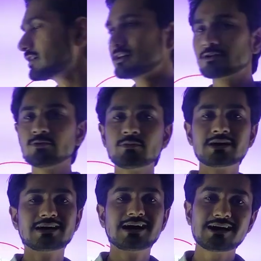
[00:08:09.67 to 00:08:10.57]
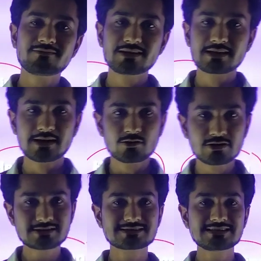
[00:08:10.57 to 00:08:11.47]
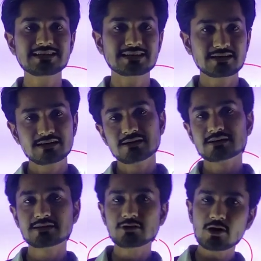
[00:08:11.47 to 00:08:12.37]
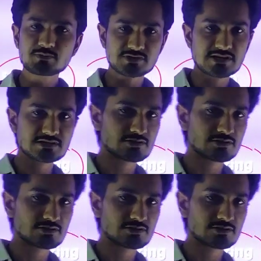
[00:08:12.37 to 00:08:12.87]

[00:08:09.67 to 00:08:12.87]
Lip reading: a human eye we cannot see the objects. So